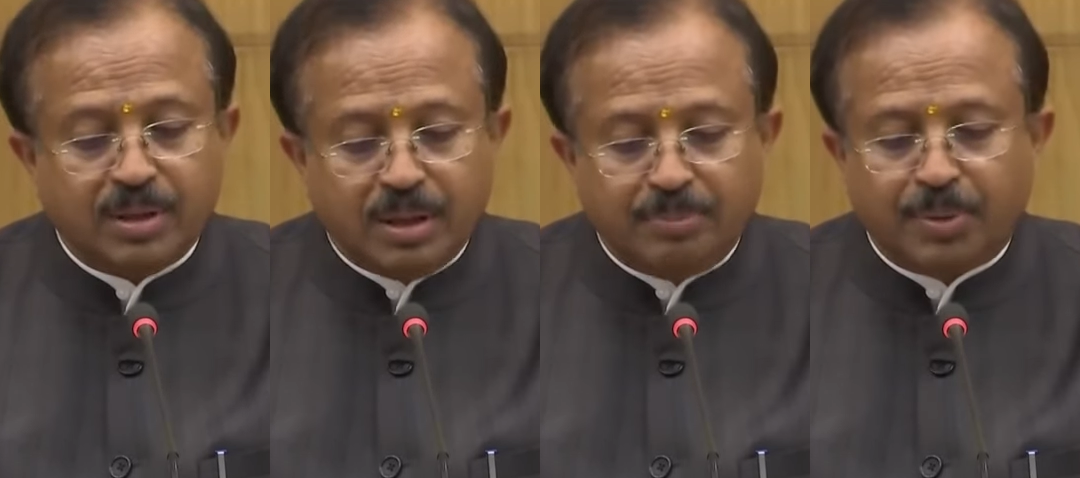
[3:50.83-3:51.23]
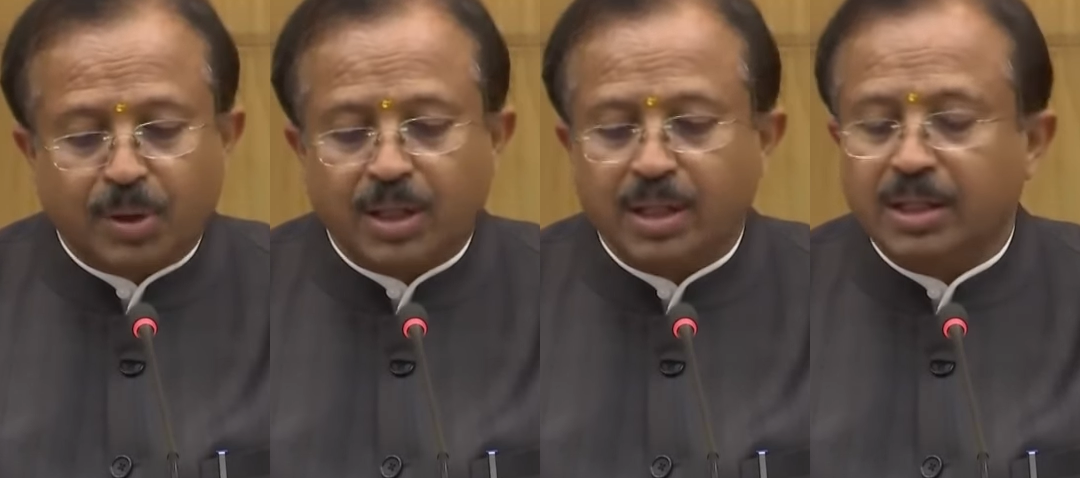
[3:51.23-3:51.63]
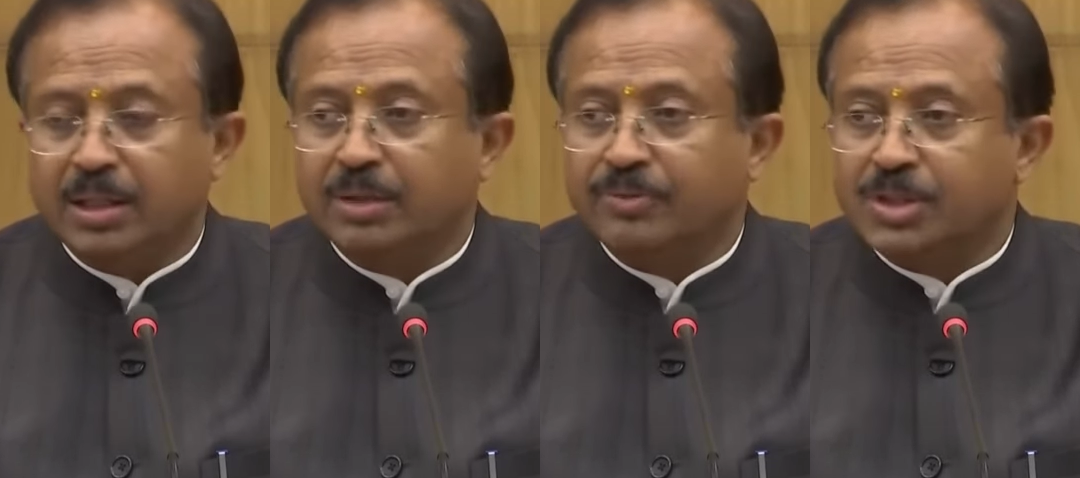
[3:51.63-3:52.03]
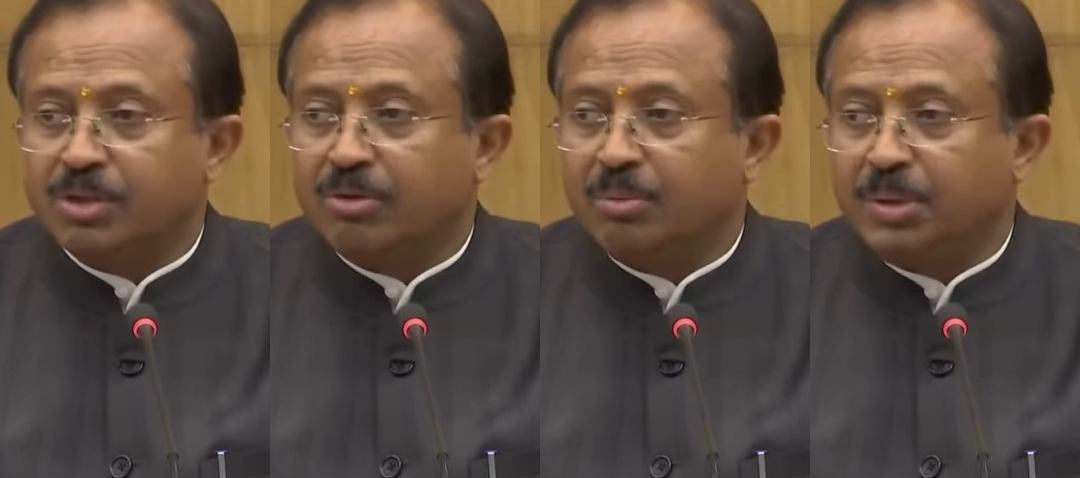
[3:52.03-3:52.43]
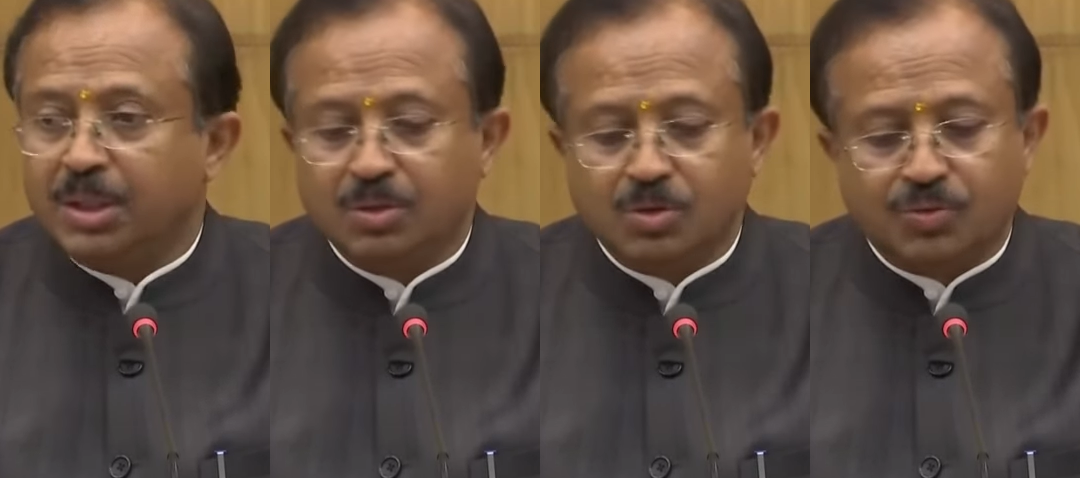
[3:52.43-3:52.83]
Importantly, the visit will be
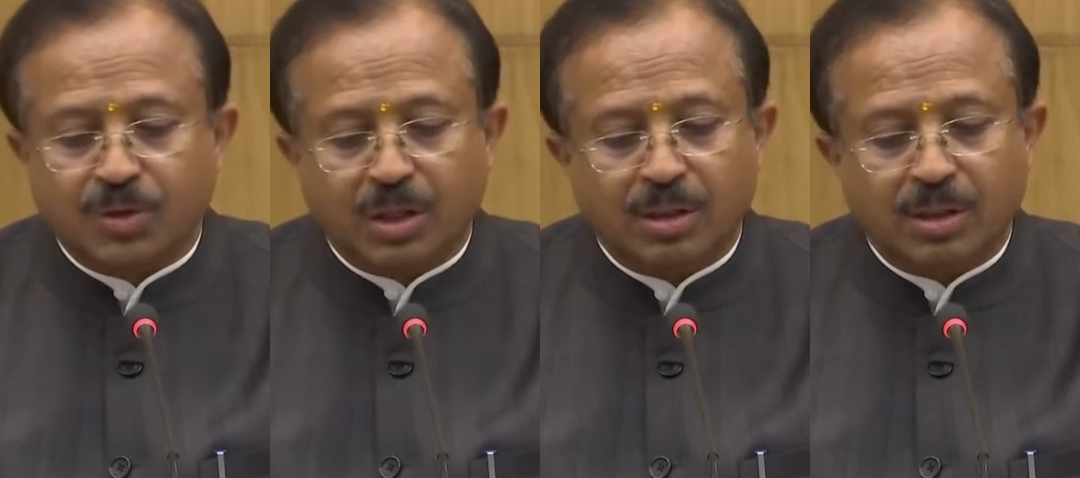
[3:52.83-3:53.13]
useful